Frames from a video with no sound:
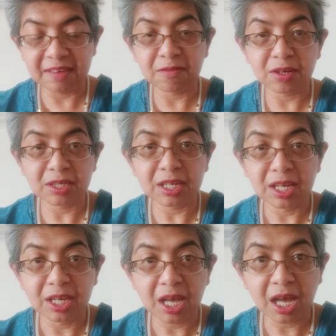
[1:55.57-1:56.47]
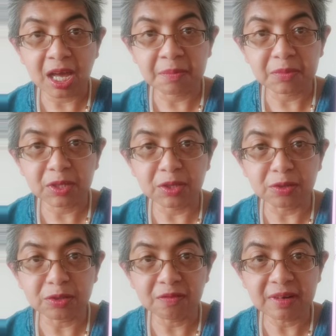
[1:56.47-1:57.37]
Avon um,
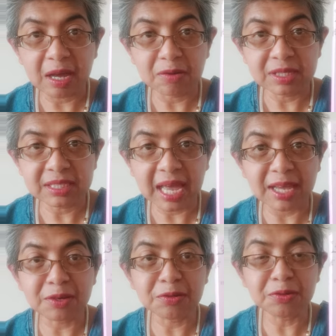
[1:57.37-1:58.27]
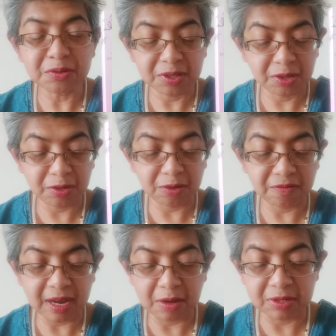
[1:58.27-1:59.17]
Kyoto flowers haiku Kyoto
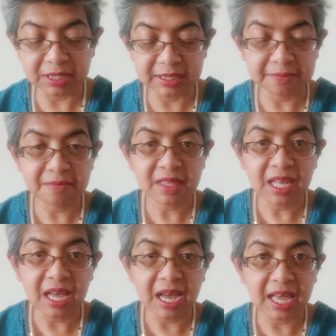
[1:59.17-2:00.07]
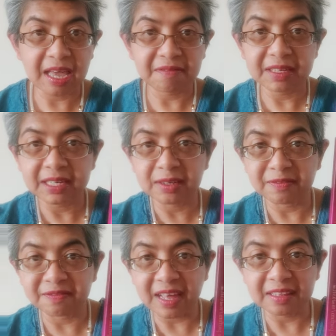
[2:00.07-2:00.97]
flowers I have it
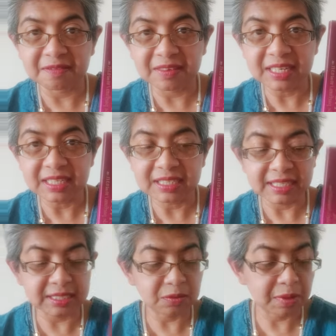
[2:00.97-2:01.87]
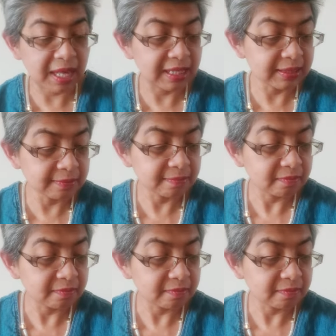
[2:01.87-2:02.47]
in velvet as well.